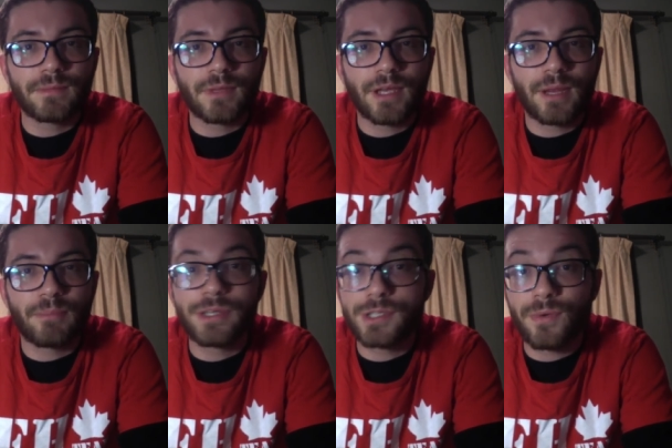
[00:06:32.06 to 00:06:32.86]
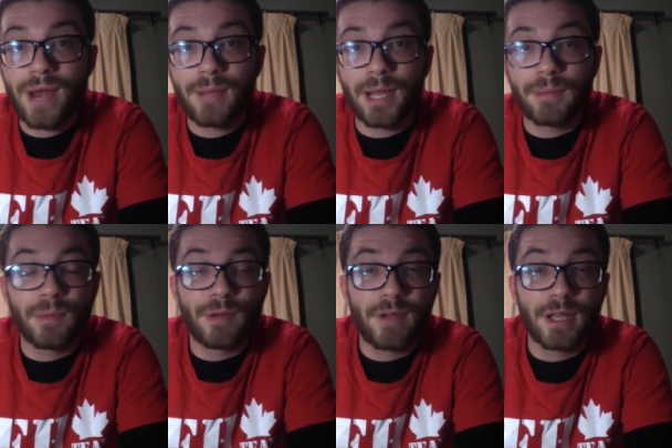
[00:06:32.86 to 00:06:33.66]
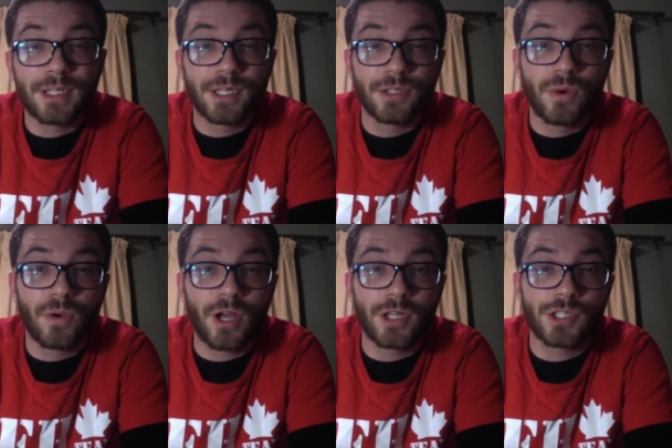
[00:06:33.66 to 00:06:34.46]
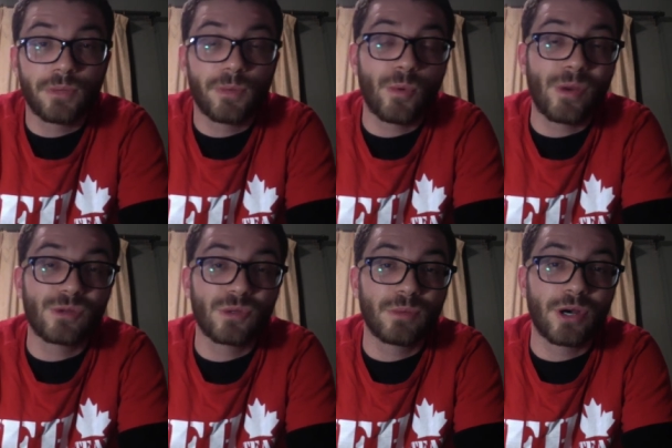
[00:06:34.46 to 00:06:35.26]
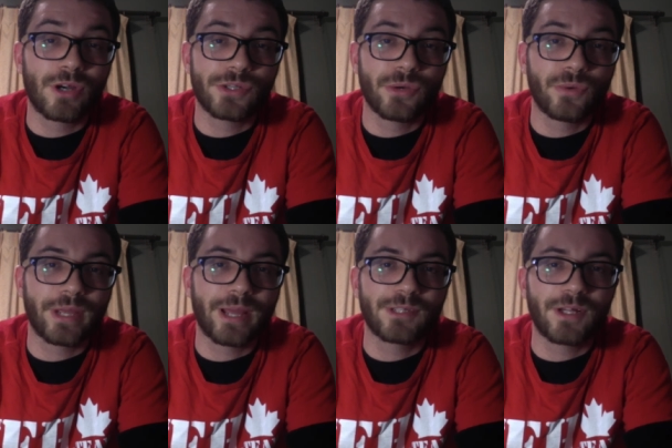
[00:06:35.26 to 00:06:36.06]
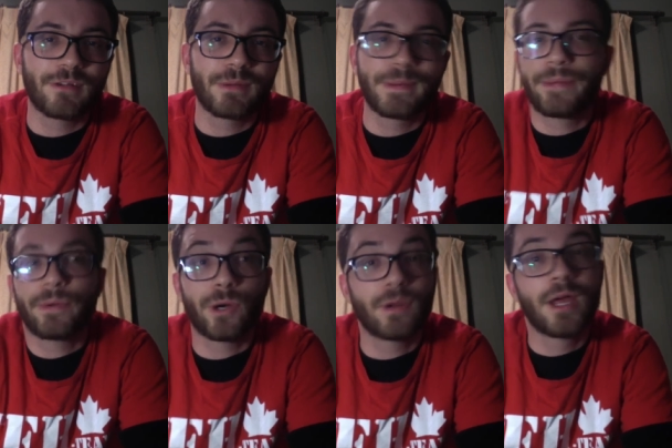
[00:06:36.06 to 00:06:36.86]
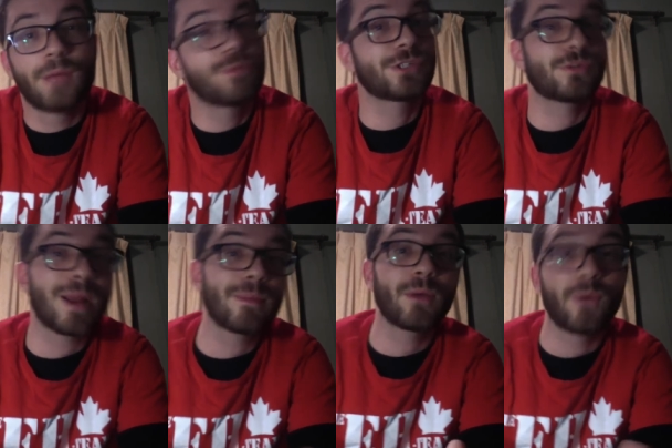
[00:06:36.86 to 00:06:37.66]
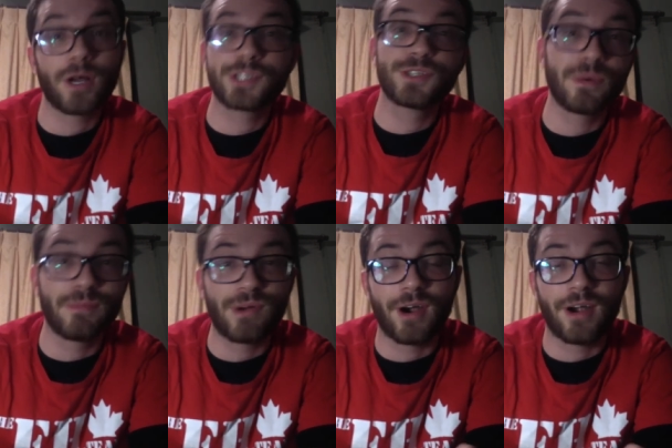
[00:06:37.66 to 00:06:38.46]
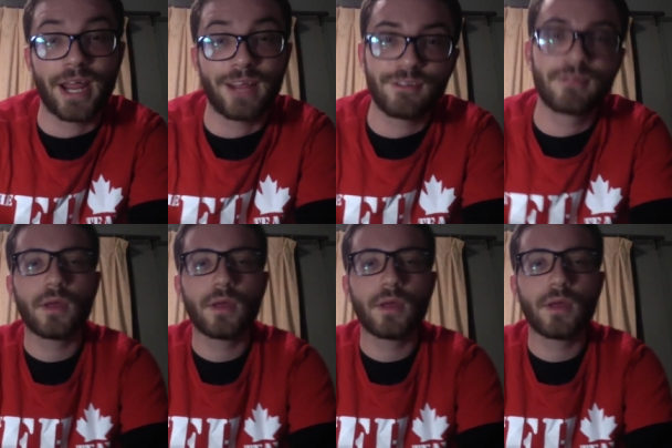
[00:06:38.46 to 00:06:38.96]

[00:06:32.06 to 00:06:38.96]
a priest and a rabbi. Me and my friend did a duo costume, and we went out to a bar. So we kept telling everybody we were a priest and a rabbi. Walks into a bar and.